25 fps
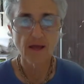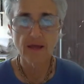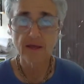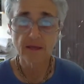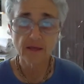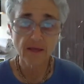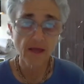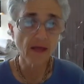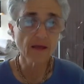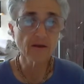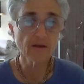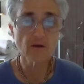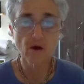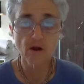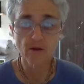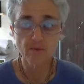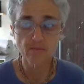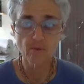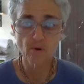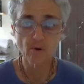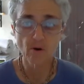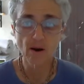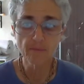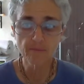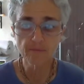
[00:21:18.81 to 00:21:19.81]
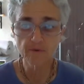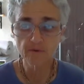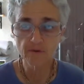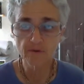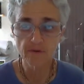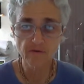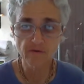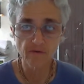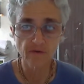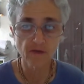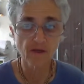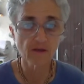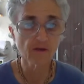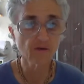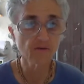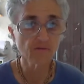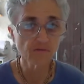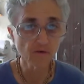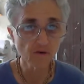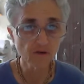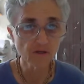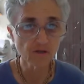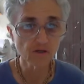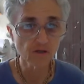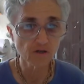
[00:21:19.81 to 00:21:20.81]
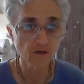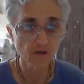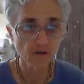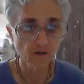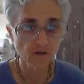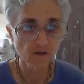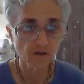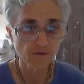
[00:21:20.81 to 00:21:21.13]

cannot properly think of Krishna.